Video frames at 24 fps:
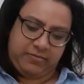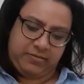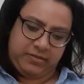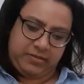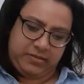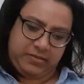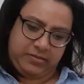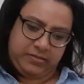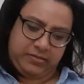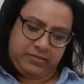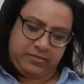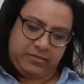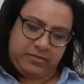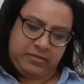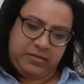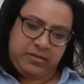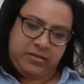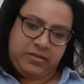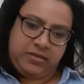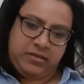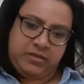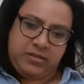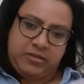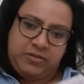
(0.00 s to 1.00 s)
in here.
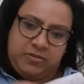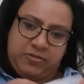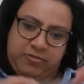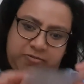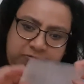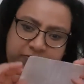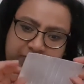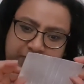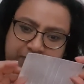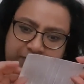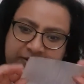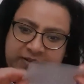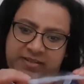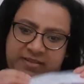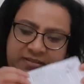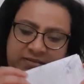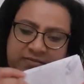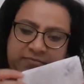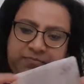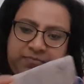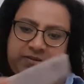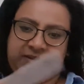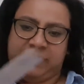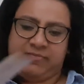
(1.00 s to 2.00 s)
Old bits
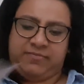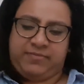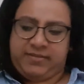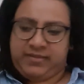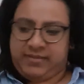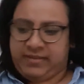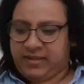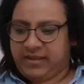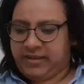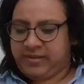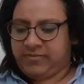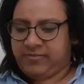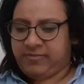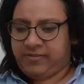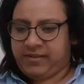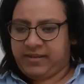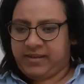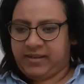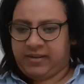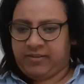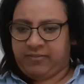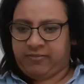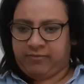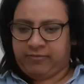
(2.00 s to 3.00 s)
of paper that I don't
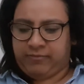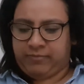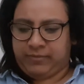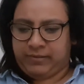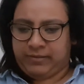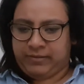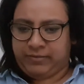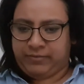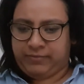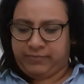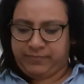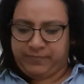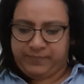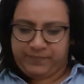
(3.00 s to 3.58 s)
care about.